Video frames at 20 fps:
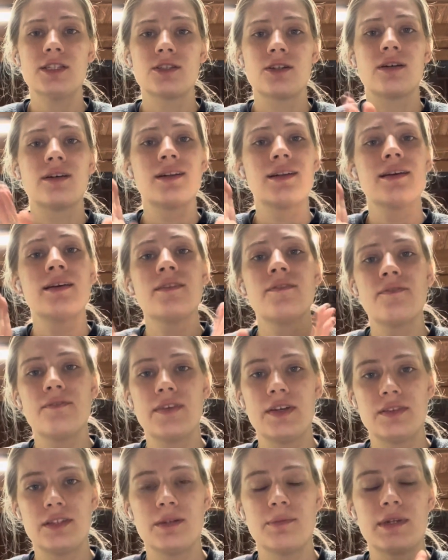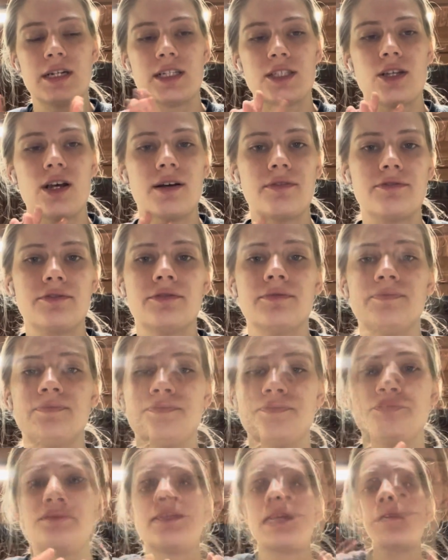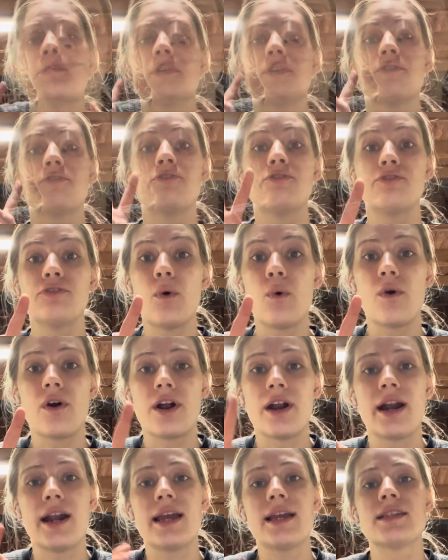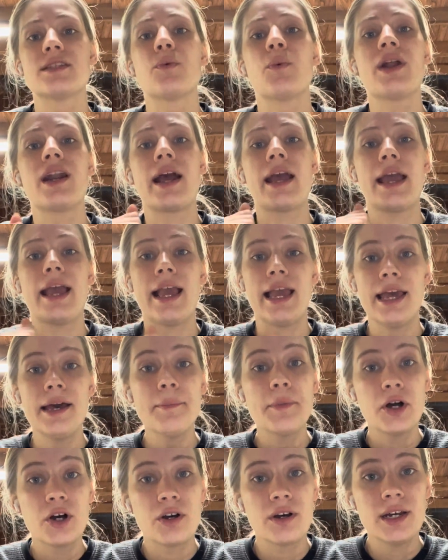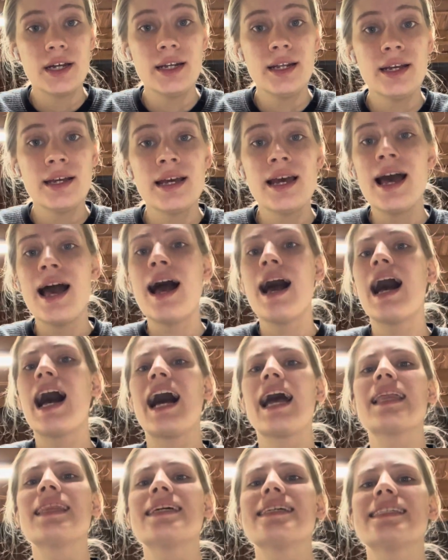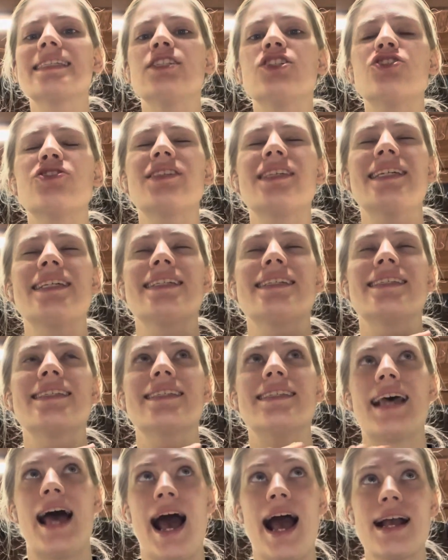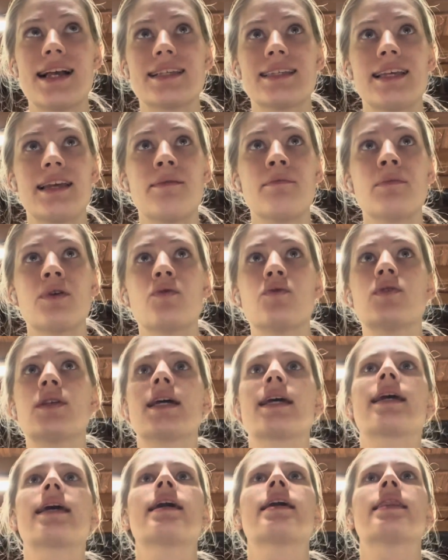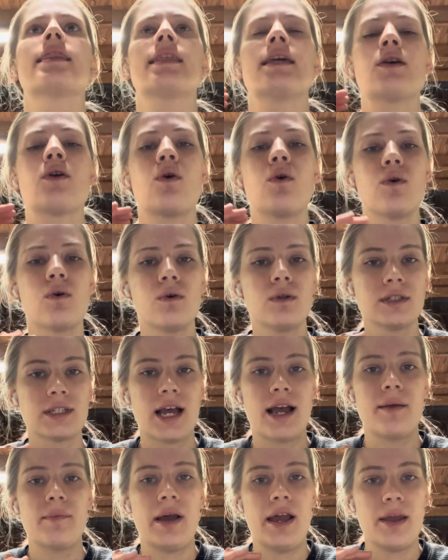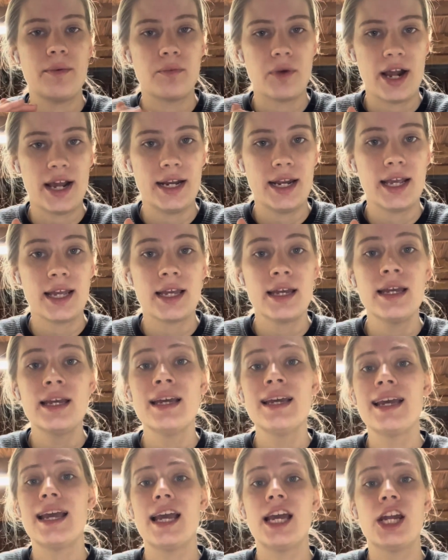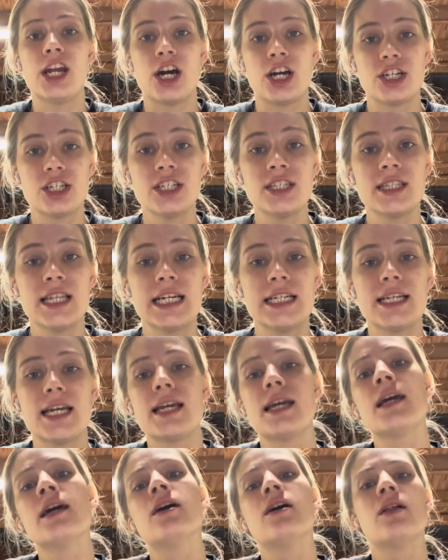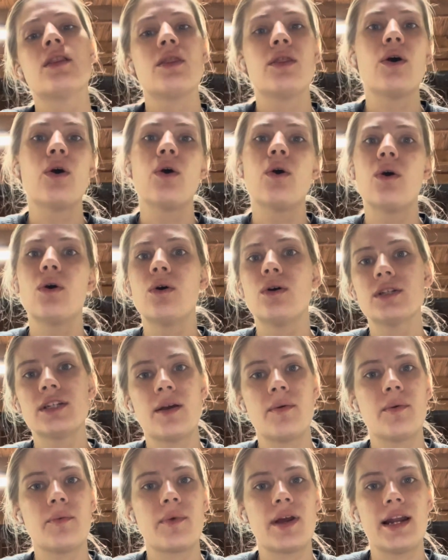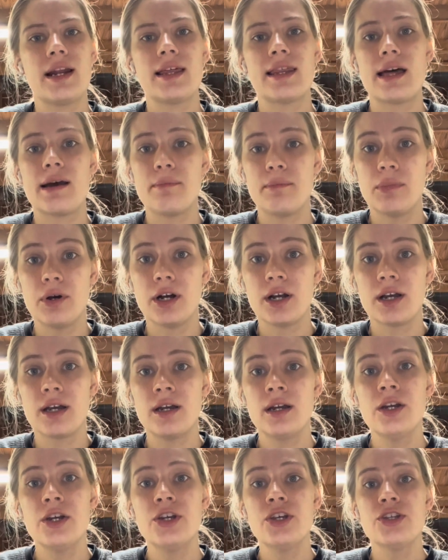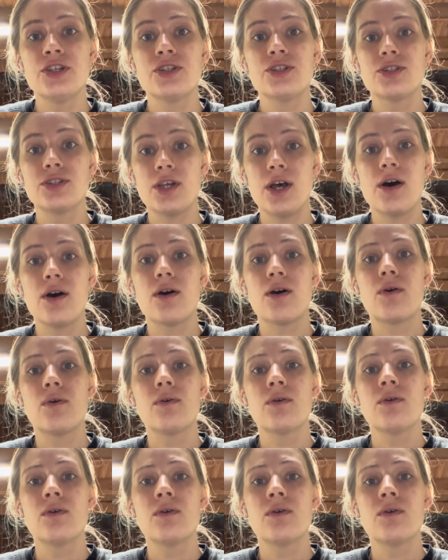on, 15 minutes off. Tip 4 is when I am on, I listen to the exact same music the whole time I am writing, and not just that day, the whole time I'm writing that book. So